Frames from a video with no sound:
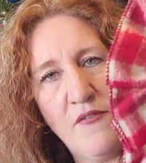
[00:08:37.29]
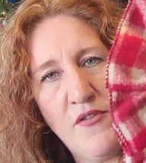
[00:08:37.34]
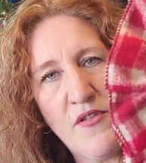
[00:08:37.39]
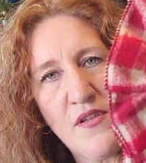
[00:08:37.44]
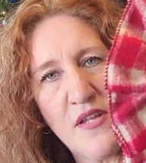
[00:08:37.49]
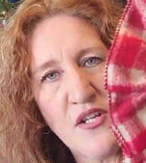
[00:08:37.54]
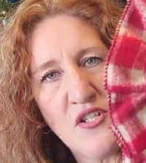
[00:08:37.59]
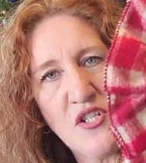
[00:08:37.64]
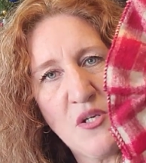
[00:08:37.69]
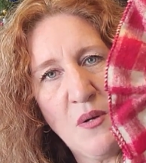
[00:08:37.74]

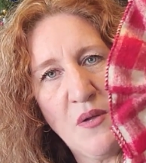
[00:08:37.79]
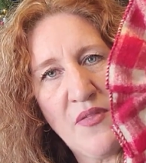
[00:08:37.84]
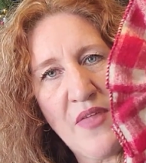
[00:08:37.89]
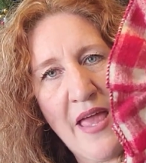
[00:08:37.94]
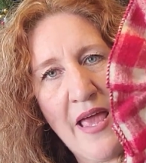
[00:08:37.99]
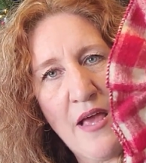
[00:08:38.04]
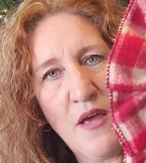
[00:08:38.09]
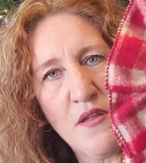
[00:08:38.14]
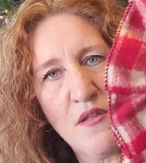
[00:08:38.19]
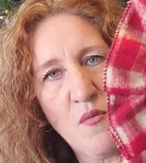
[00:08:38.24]
Stitching with
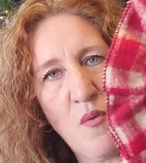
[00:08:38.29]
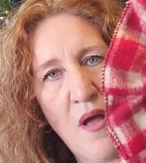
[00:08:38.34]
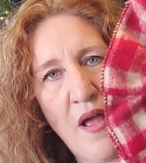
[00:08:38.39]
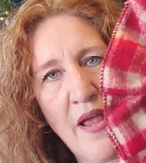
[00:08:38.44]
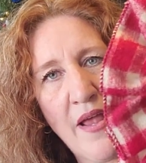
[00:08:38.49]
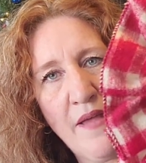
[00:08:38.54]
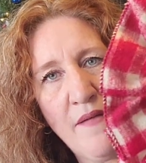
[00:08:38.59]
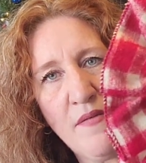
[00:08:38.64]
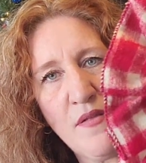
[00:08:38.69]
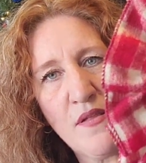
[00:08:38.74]
the
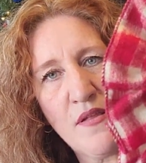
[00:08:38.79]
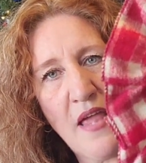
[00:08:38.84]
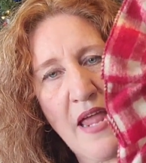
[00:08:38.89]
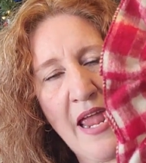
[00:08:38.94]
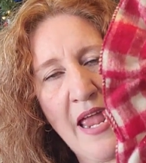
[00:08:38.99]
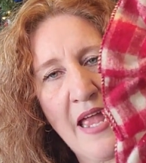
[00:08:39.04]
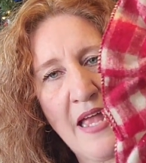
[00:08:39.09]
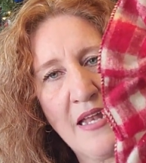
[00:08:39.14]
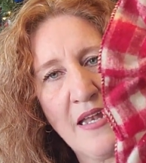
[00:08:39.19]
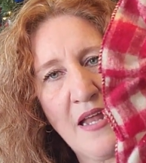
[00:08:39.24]
Housewives,
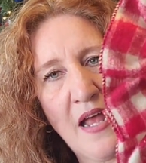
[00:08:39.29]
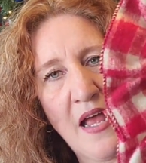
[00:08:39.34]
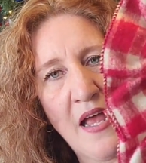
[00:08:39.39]
and